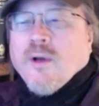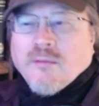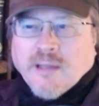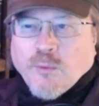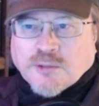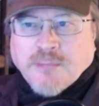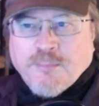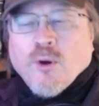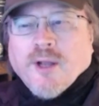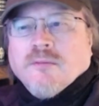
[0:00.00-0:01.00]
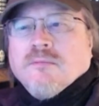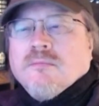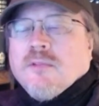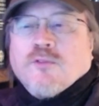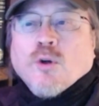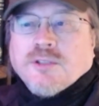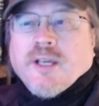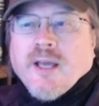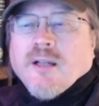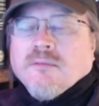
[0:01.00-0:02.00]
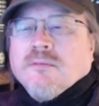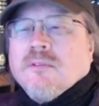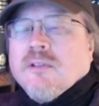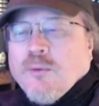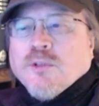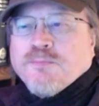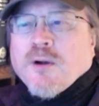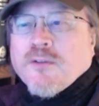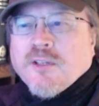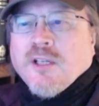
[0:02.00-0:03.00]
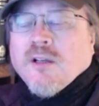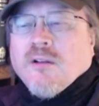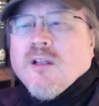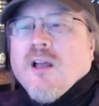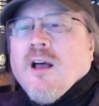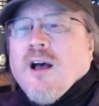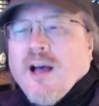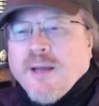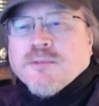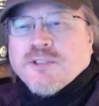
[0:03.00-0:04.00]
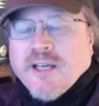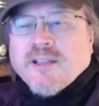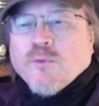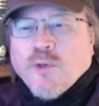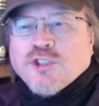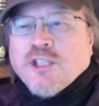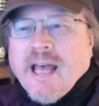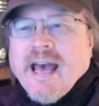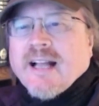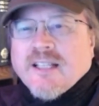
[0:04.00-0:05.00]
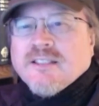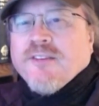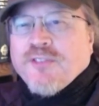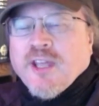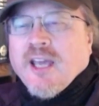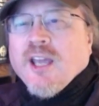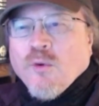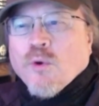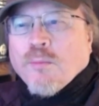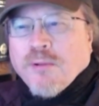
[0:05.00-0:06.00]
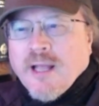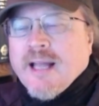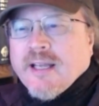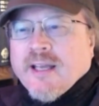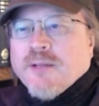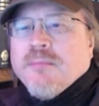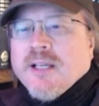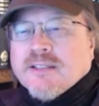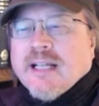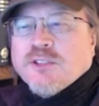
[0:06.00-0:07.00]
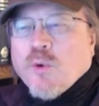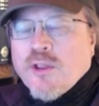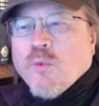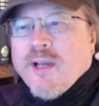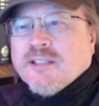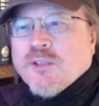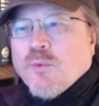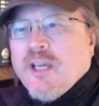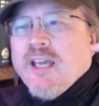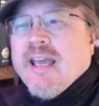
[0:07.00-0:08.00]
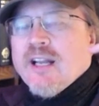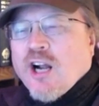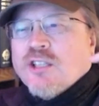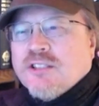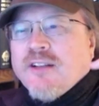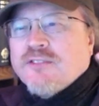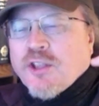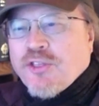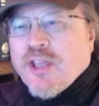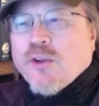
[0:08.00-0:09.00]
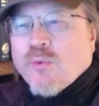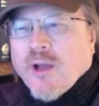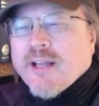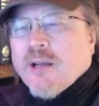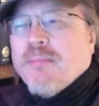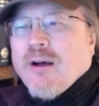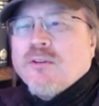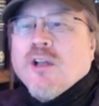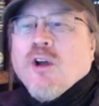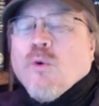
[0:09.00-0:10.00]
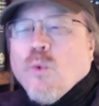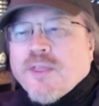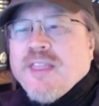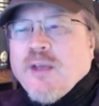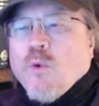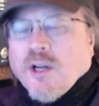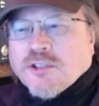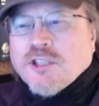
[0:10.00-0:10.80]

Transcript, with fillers: that wasn't my point. Of course they can. That was part of the deal. I'm saying that we should act as if they were planning it because that's one of the ways that we get ourselves to think right about what they want to